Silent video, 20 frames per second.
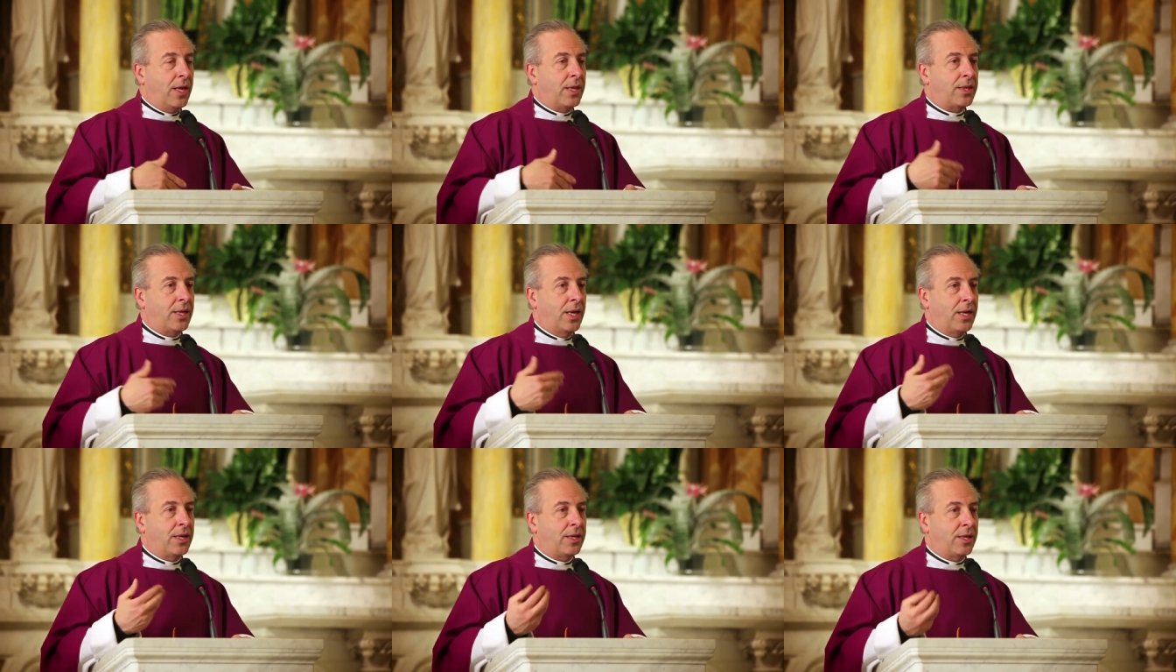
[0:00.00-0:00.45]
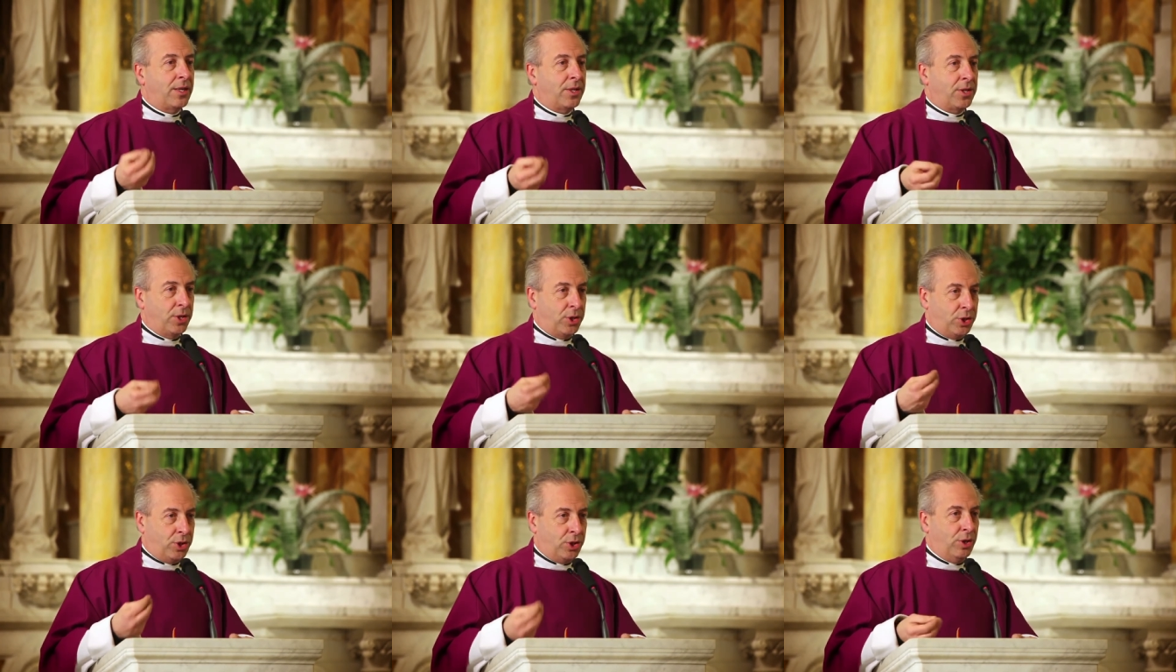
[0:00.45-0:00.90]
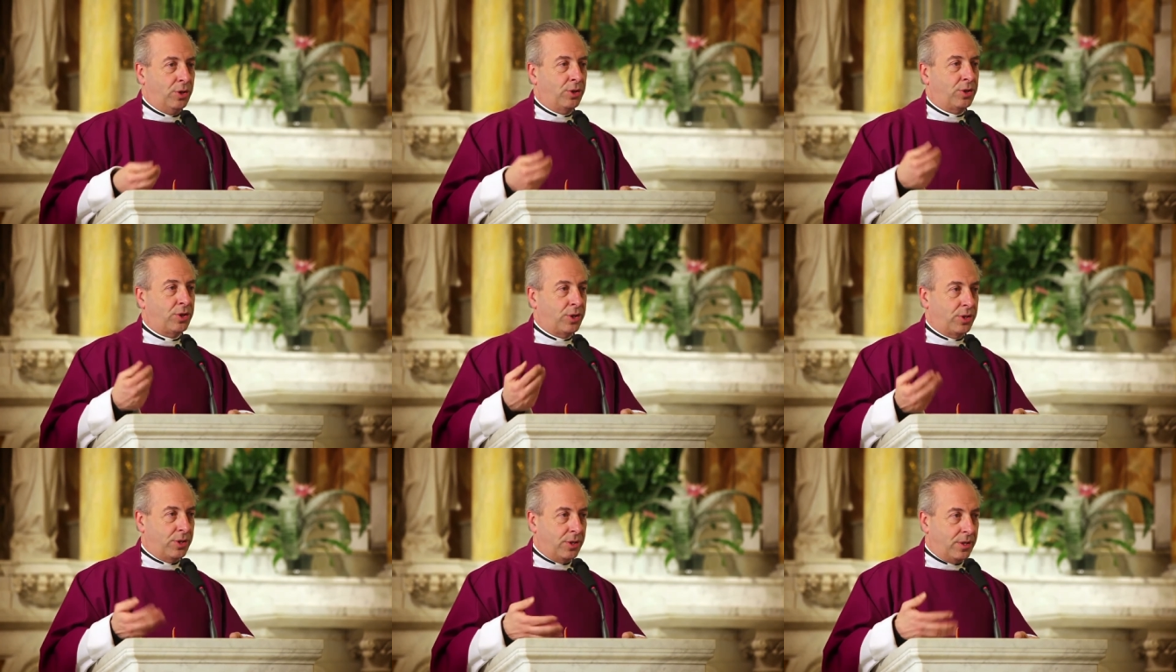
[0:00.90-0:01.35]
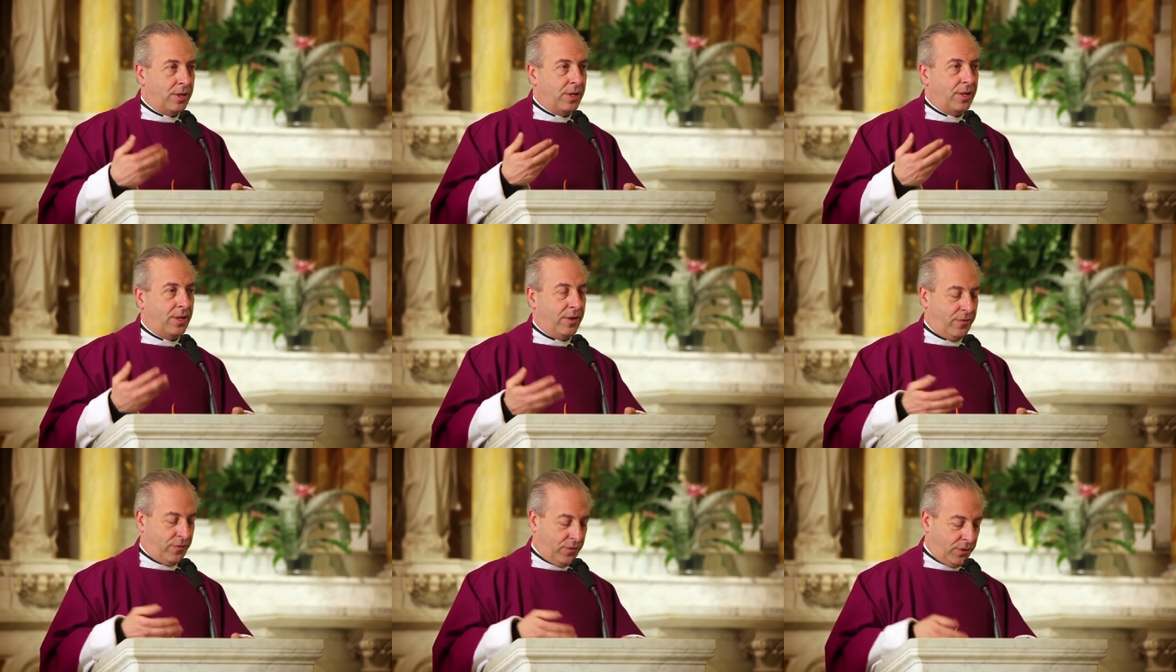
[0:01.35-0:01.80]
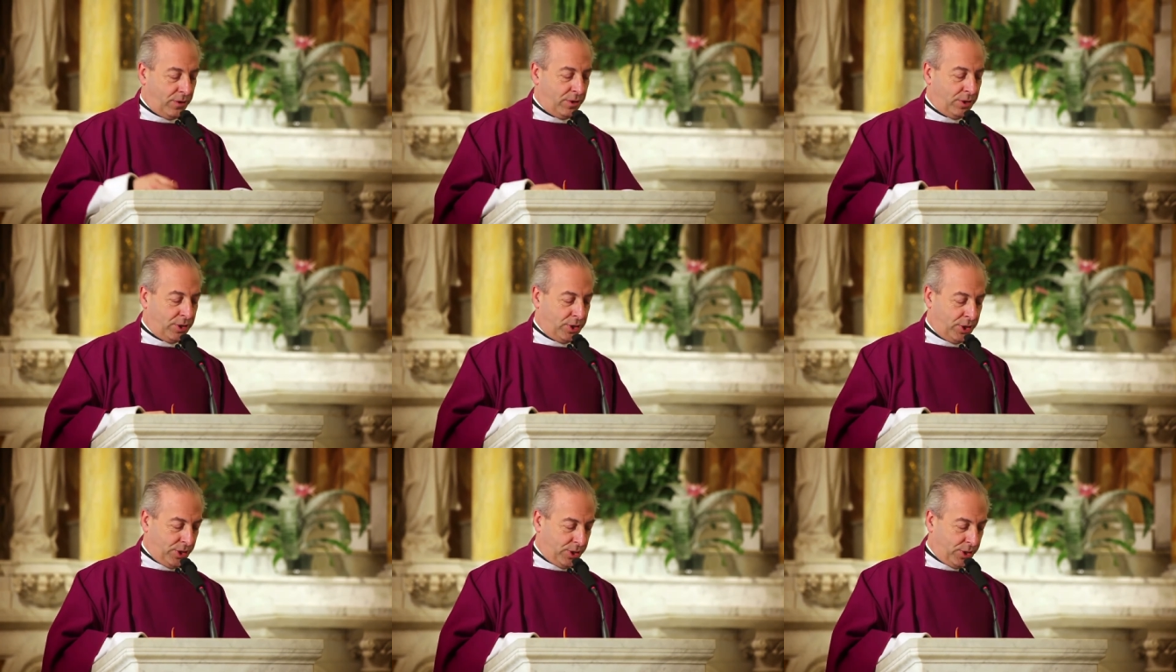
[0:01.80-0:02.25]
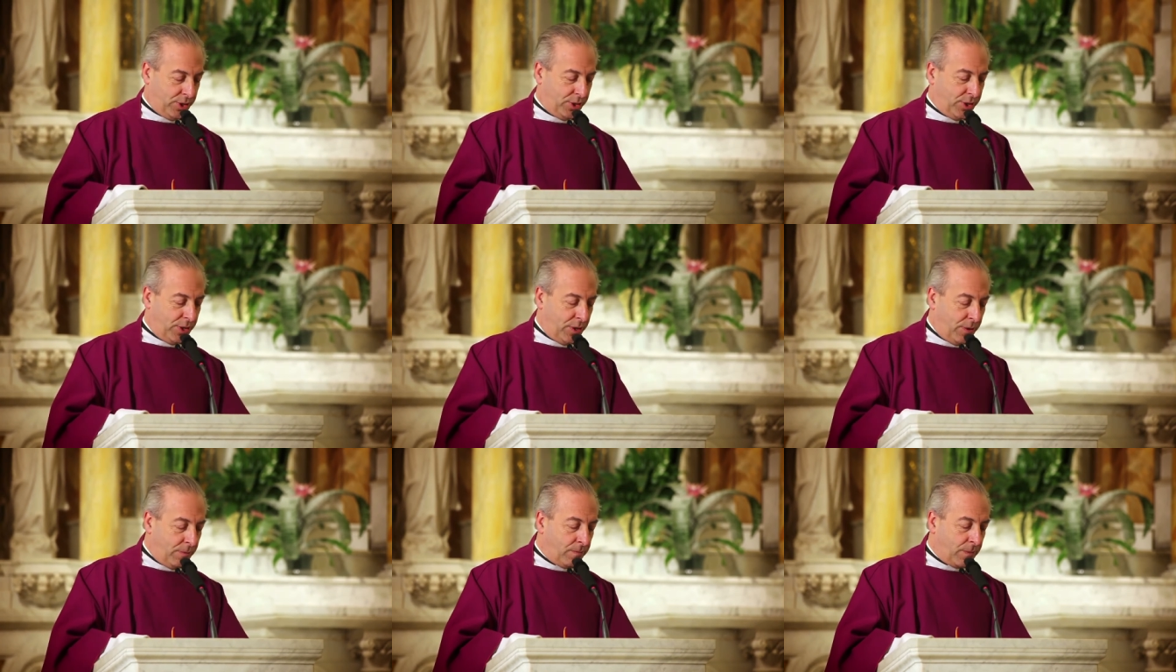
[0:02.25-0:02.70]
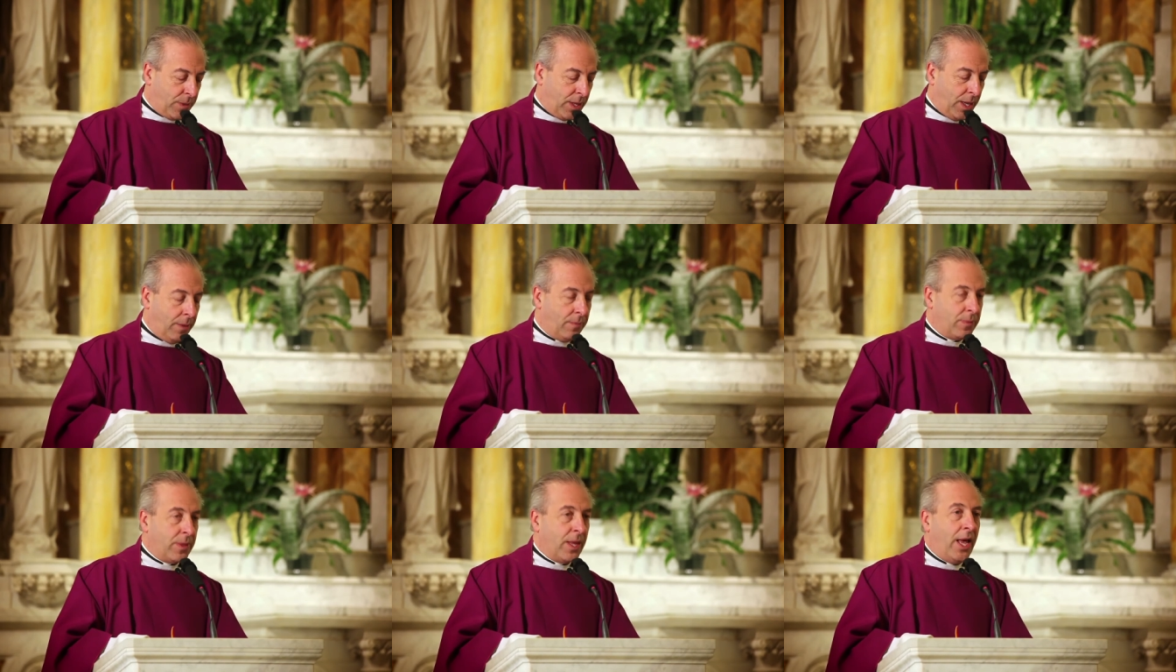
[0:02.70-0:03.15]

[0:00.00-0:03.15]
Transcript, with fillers: then the Church flourishes. Okay.